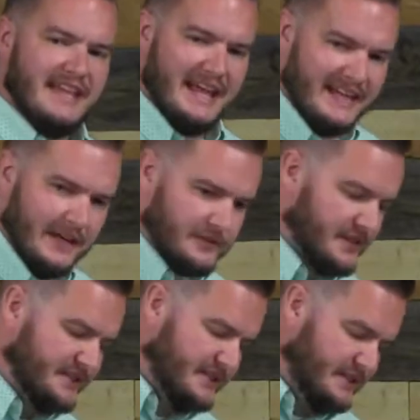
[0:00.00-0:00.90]
then gives
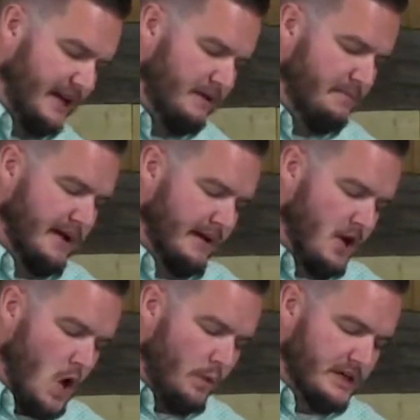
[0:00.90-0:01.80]
us this tidbit
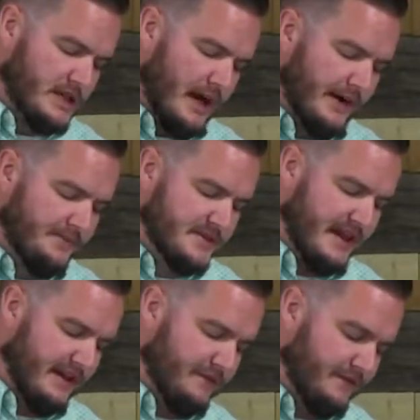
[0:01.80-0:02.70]
which comes
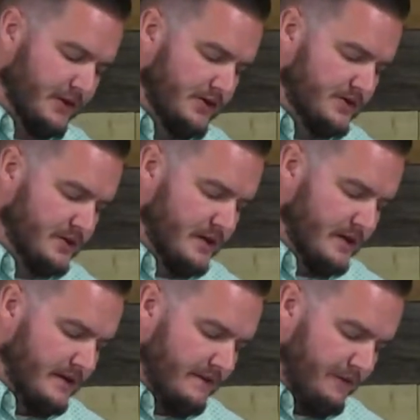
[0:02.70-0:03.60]
in verse
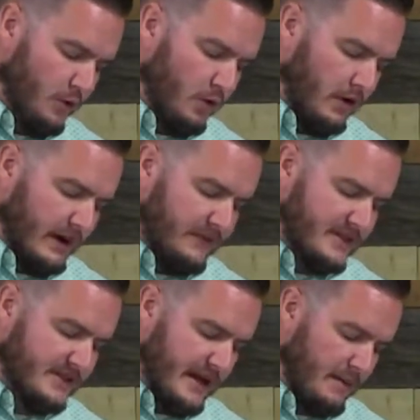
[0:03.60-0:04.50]
4 in the
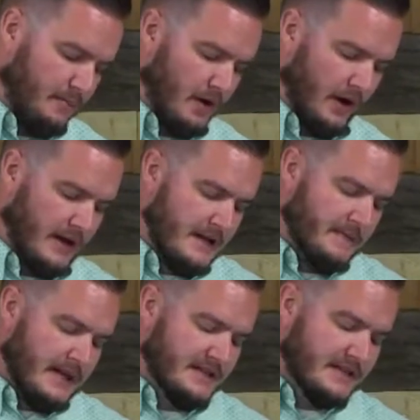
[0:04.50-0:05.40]
second part.
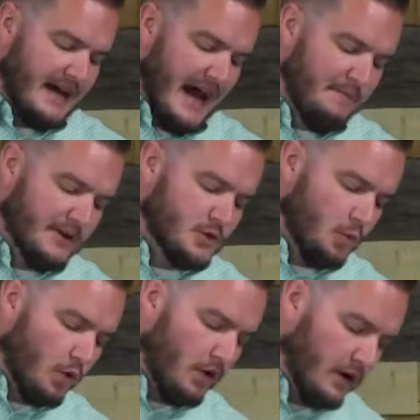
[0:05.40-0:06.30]
He says, I must
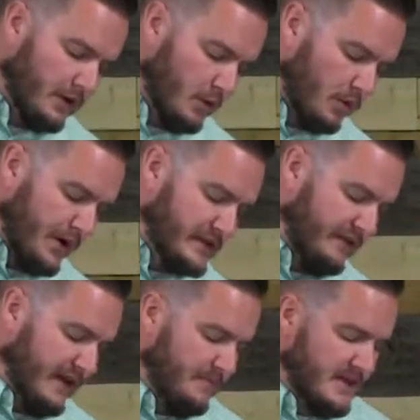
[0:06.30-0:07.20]
work the works
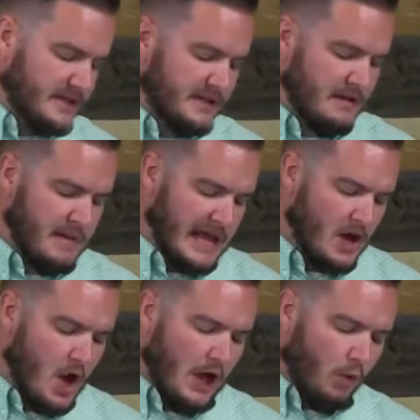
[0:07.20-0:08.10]
of Him that sent me
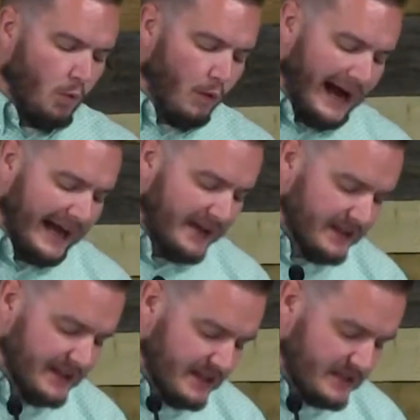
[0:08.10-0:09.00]
while
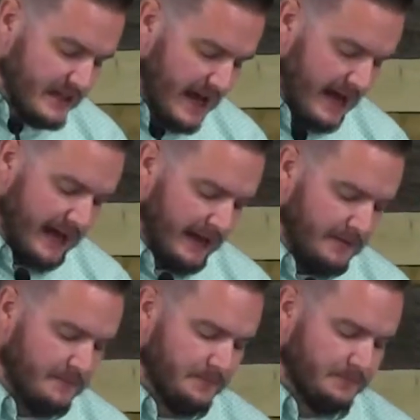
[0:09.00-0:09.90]
it is
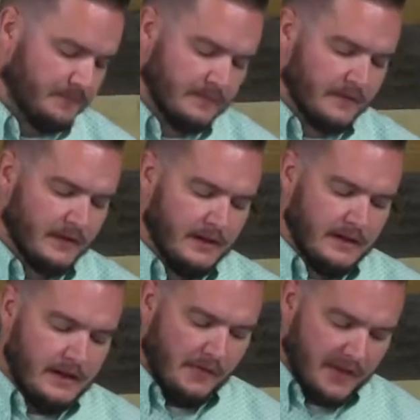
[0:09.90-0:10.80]
day.
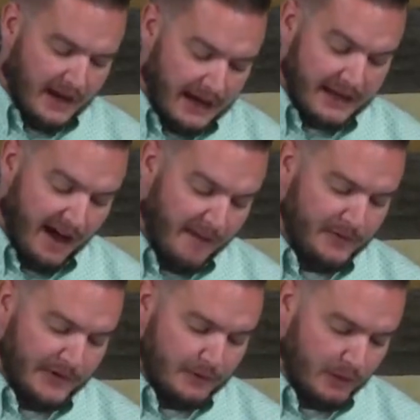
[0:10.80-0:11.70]
The night
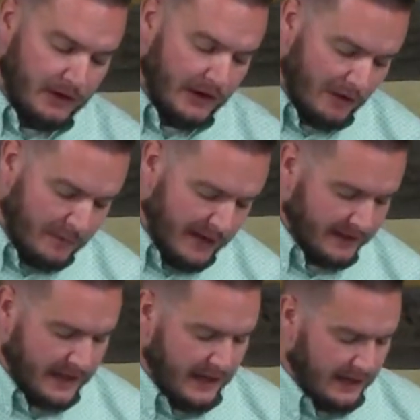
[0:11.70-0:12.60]
cometh when no man
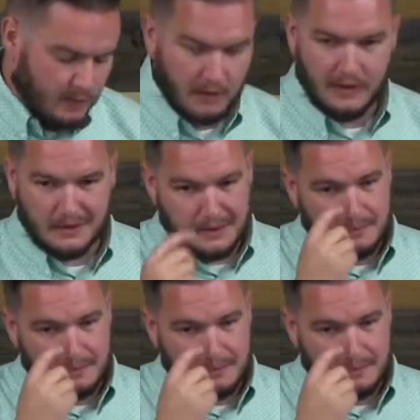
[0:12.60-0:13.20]
can work.